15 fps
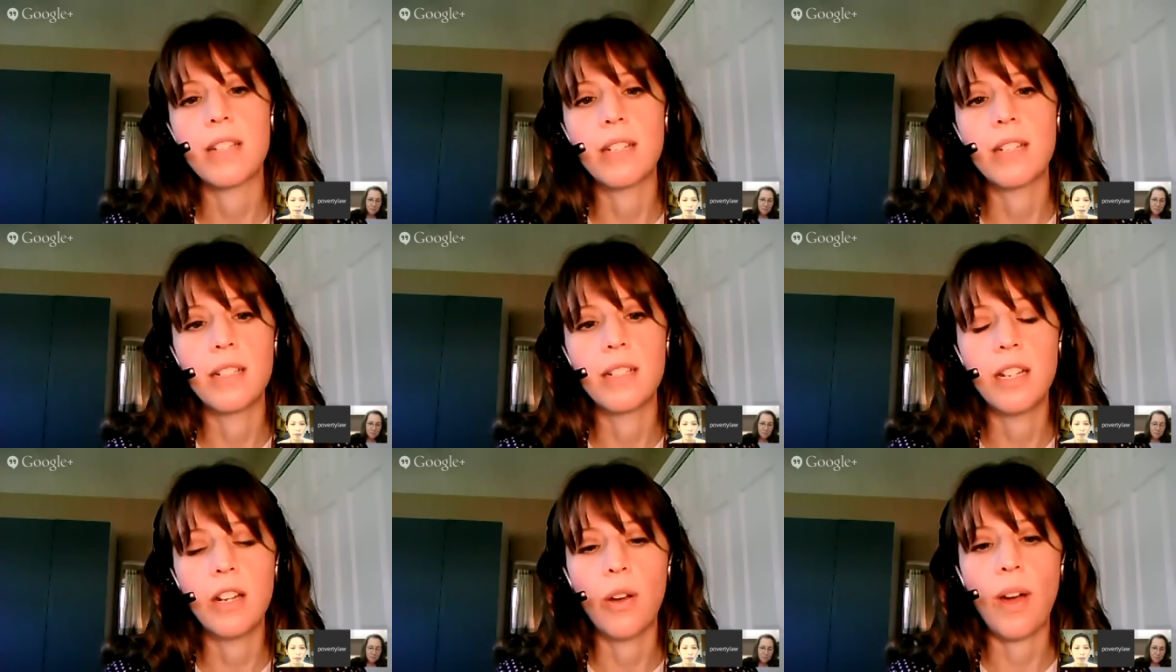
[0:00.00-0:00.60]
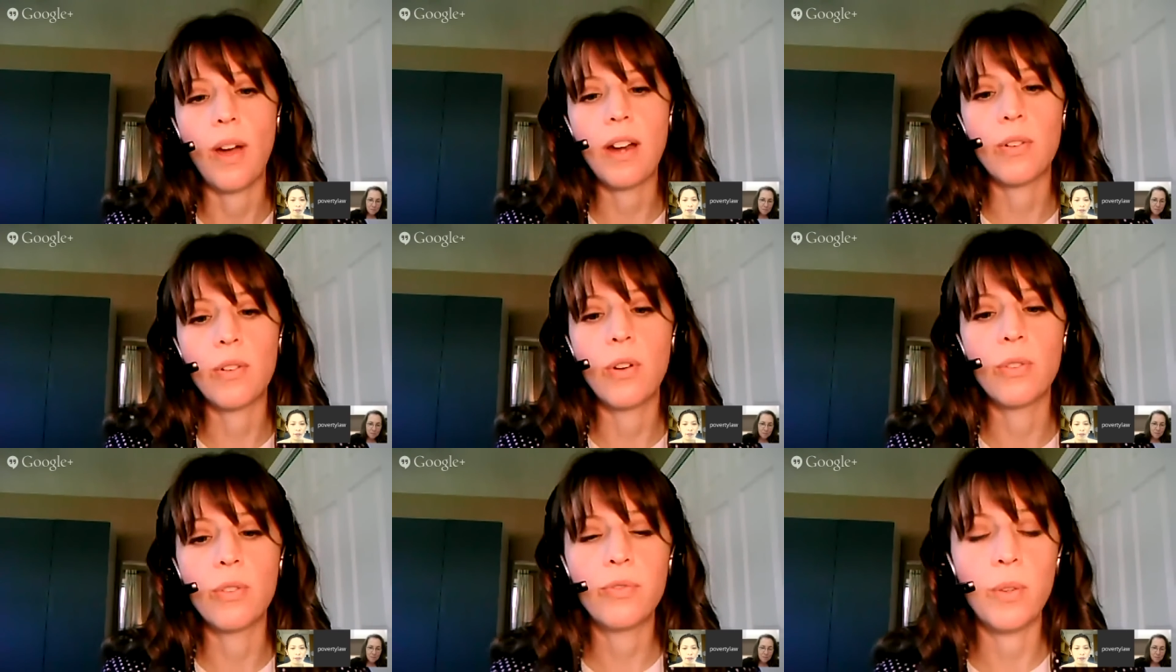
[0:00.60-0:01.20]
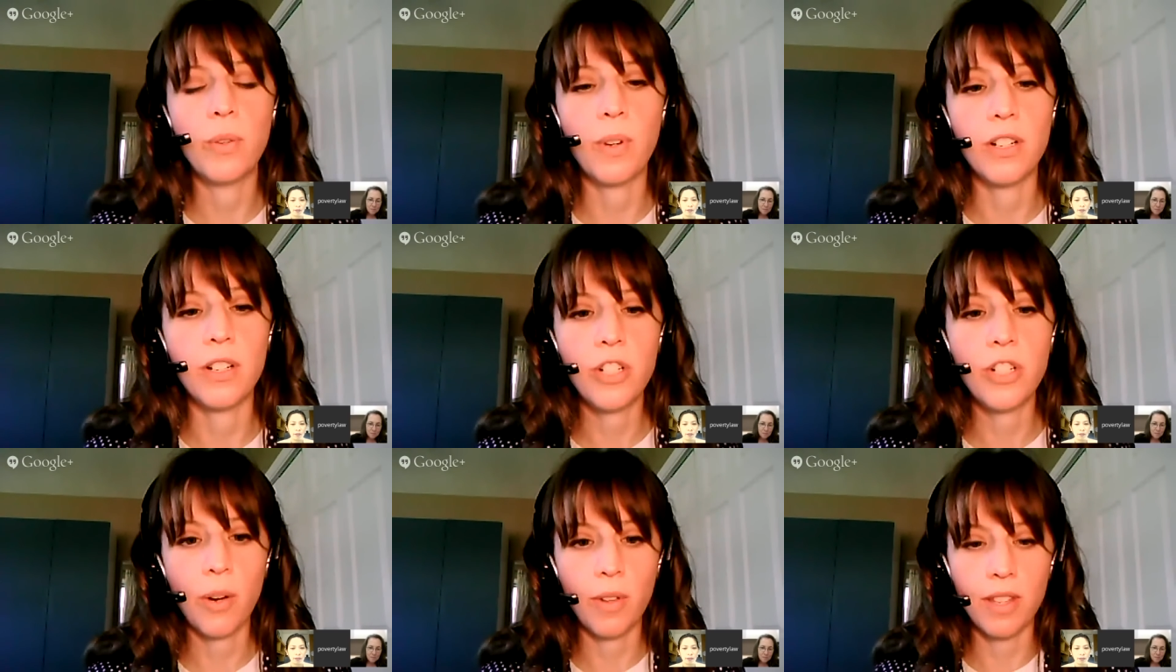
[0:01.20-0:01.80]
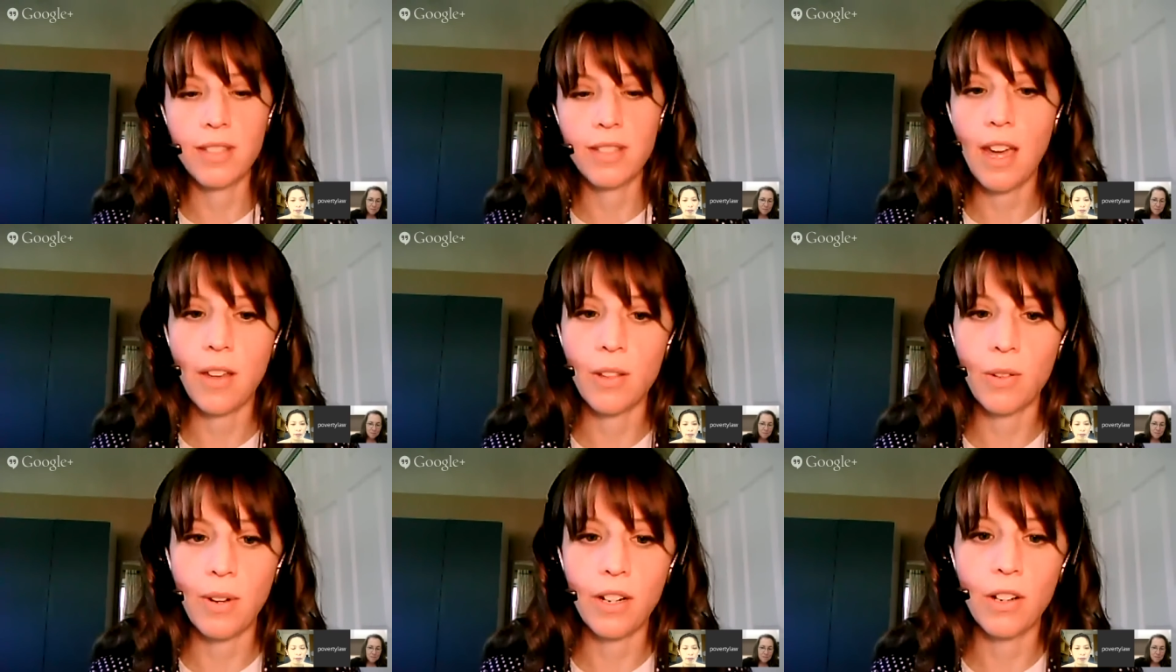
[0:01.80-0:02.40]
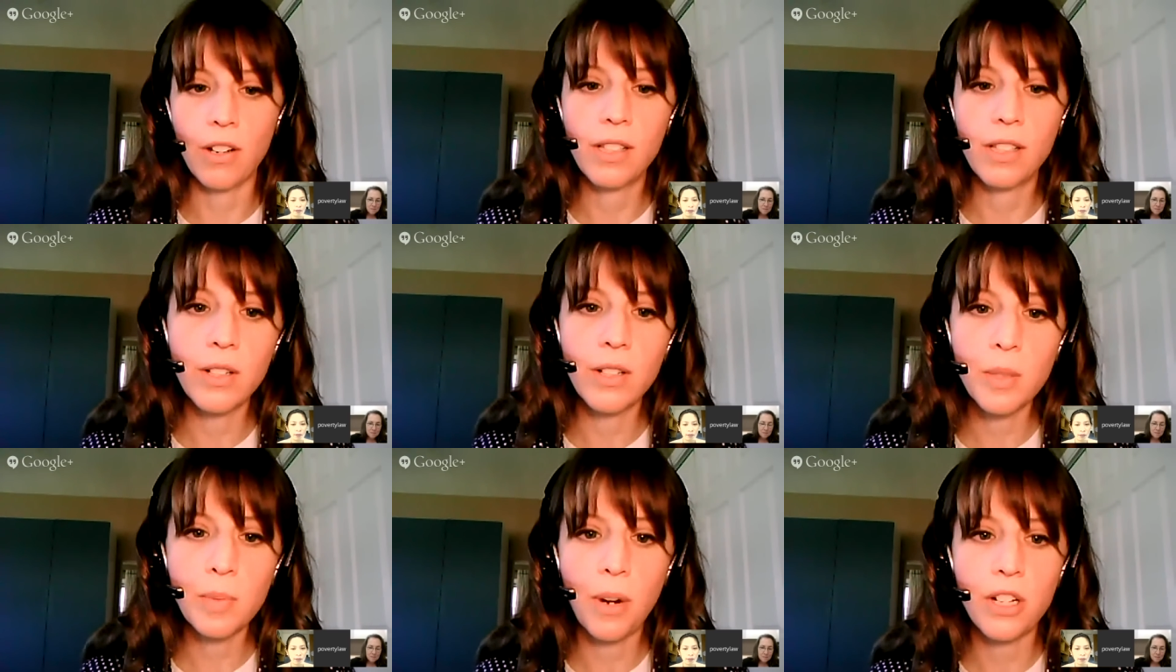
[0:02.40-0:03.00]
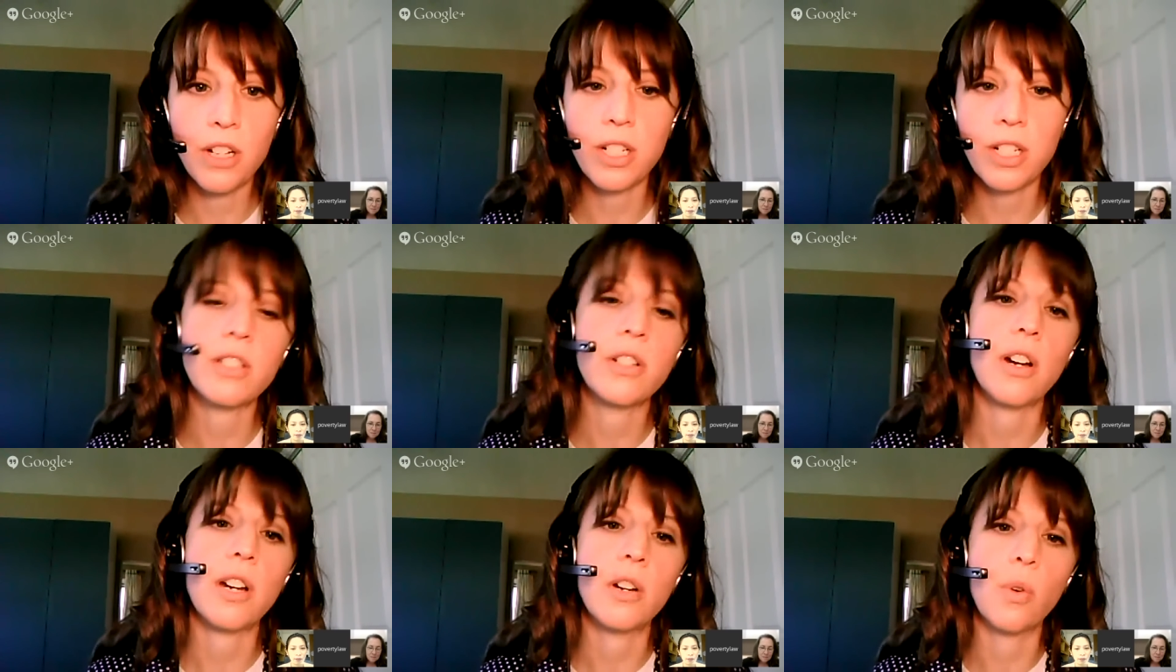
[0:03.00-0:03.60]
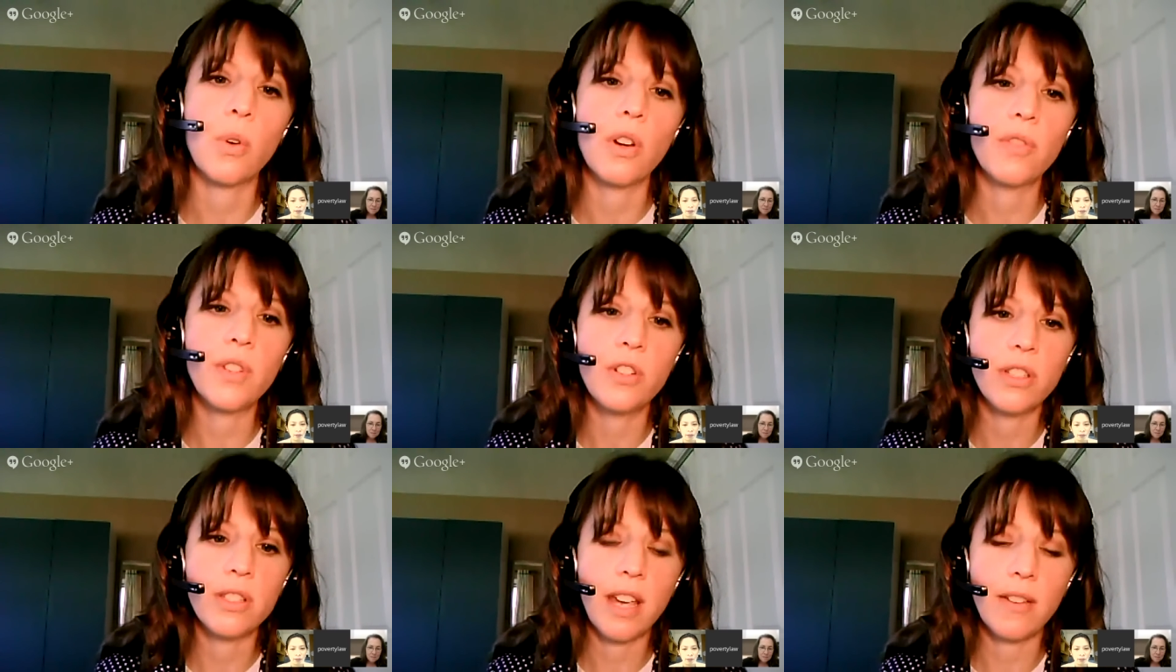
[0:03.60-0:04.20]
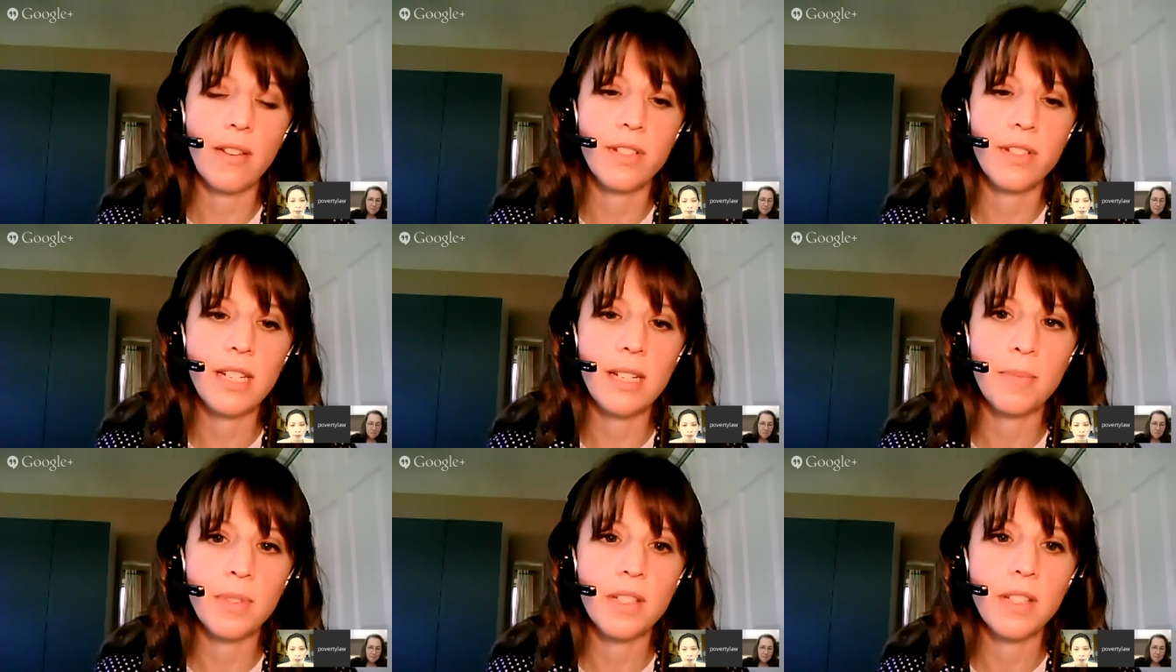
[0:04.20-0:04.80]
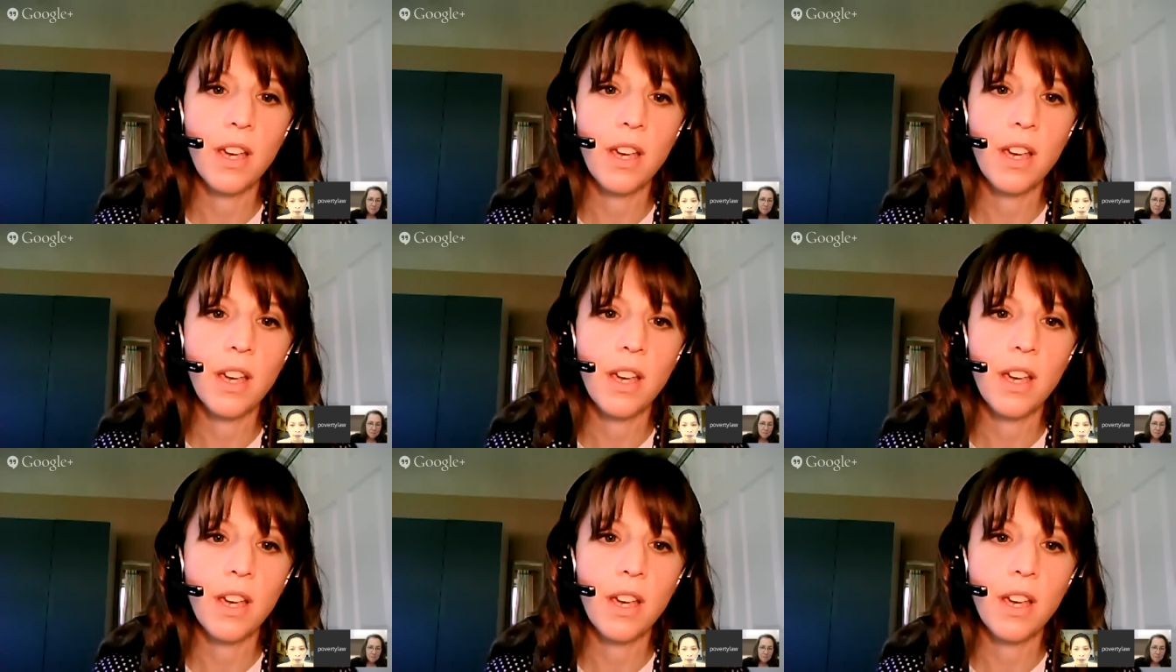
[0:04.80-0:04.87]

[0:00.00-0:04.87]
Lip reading: And, you know, I don't know if you want to share with us how the Record Clearance Project started, or if you just have tips